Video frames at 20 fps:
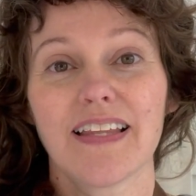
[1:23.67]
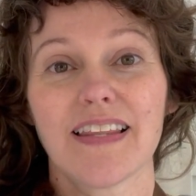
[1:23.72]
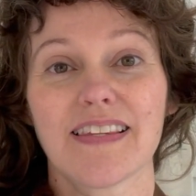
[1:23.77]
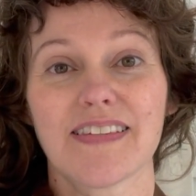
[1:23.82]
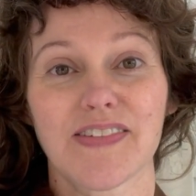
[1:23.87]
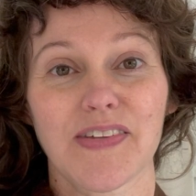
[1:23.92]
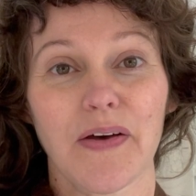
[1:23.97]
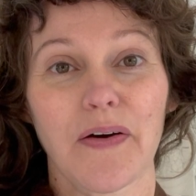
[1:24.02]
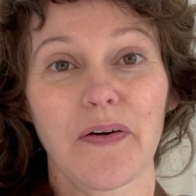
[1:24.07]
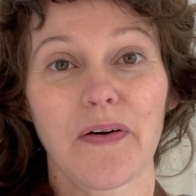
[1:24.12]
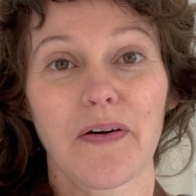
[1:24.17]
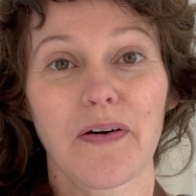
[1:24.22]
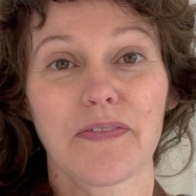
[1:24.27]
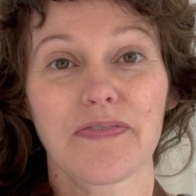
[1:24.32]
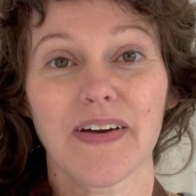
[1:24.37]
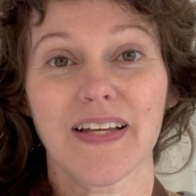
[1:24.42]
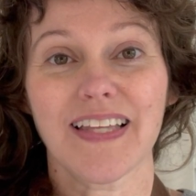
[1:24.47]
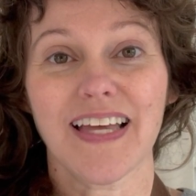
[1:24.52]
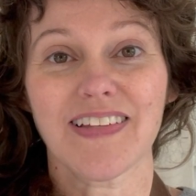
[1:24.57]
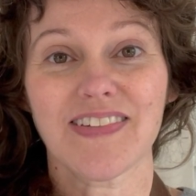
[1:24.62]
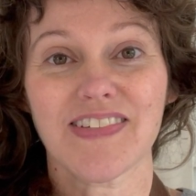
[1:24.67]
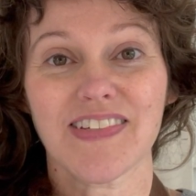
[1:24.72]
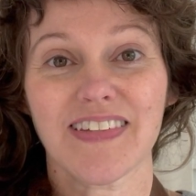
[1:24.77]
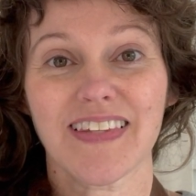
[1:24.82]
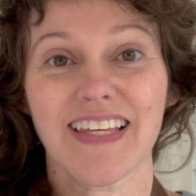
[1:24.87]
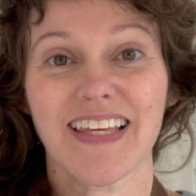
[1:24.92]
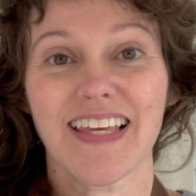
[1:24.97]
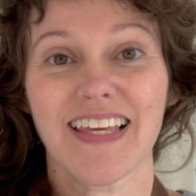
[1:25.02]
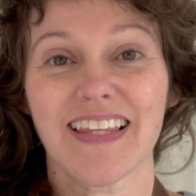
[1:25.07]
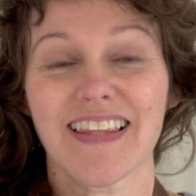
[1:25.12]
so,
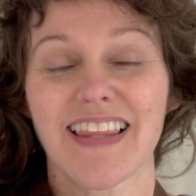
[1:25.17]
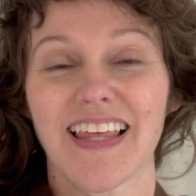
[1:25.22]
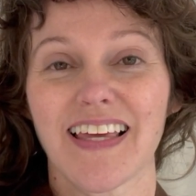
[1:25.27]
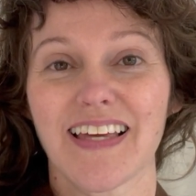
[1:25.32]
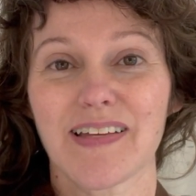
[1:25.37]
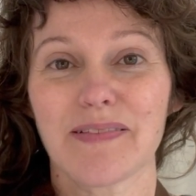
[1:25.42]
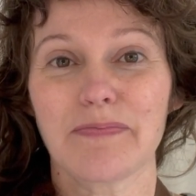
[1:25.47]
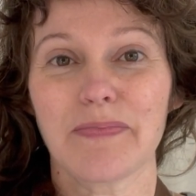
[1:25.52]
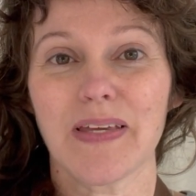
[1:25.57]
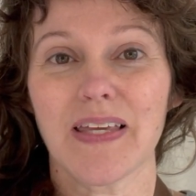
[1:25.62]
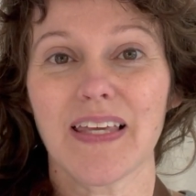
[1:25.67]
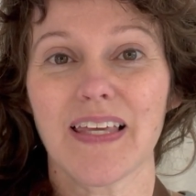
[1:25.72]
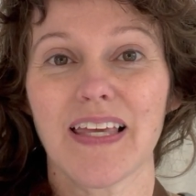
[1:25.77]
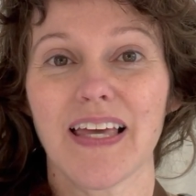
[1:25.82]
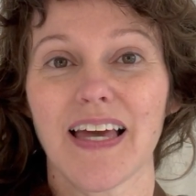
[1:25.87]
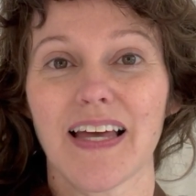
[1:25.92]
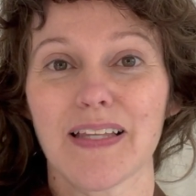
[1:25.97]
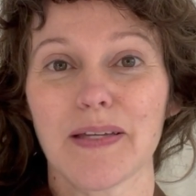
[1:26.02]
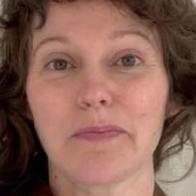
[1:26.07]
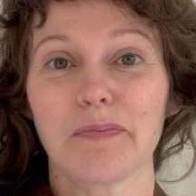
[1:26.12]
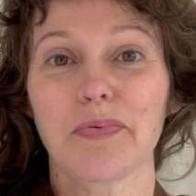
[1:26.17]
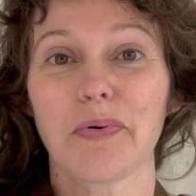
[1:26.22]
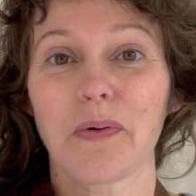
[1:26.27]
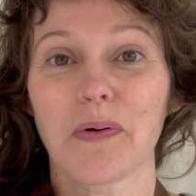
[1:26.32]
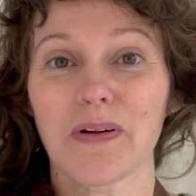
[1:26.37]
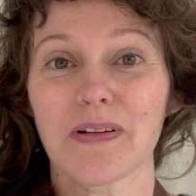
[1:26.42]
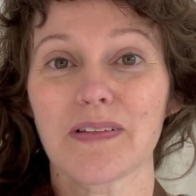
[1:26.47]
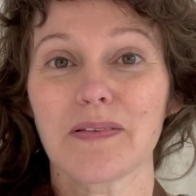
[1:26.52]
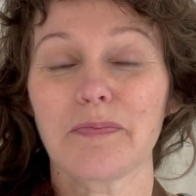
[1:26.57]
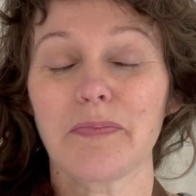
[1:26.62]
financially, they can be an
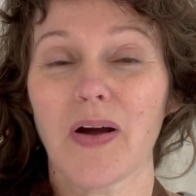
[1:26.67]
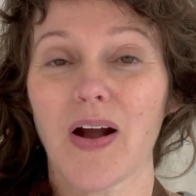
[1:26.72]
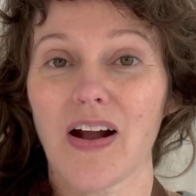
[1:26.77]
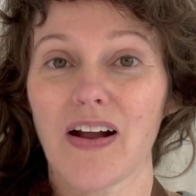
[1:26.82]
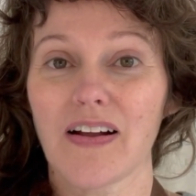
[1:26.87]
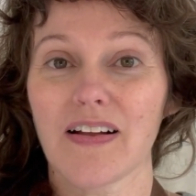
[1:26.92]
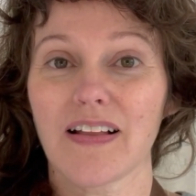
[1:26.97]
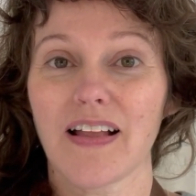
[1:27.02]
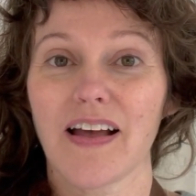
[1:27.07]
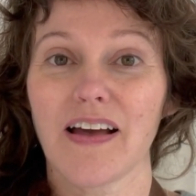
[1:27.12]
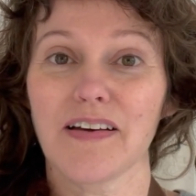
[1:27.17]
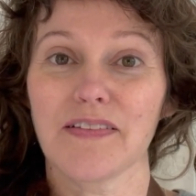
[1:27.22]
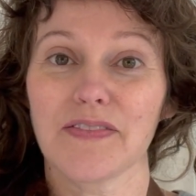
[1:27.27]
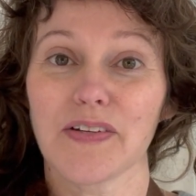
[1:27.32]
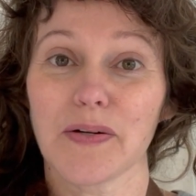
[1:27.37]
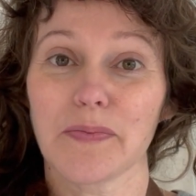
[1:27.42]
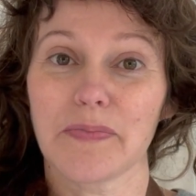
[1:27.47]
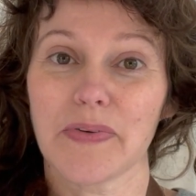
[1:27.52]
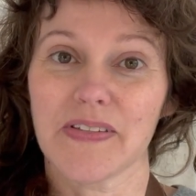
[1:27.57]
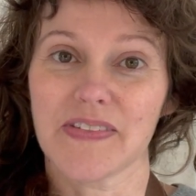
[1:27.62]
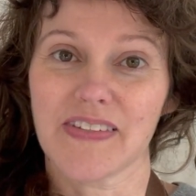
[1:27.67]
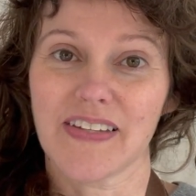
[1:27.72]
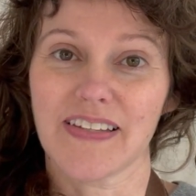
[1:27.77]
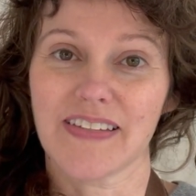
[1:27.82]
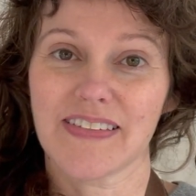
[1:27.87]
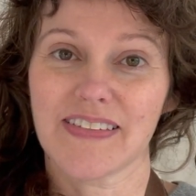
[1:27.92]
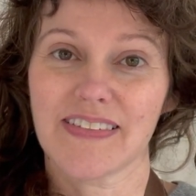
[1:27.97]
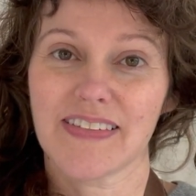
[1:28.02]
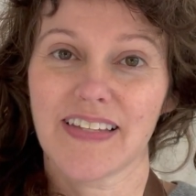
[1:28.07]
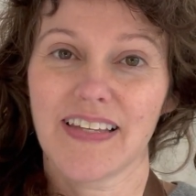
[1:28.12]
important part of your
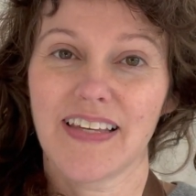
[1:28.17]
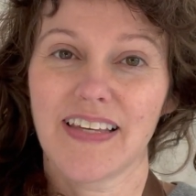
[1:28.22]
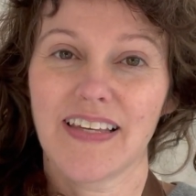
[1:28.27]
business.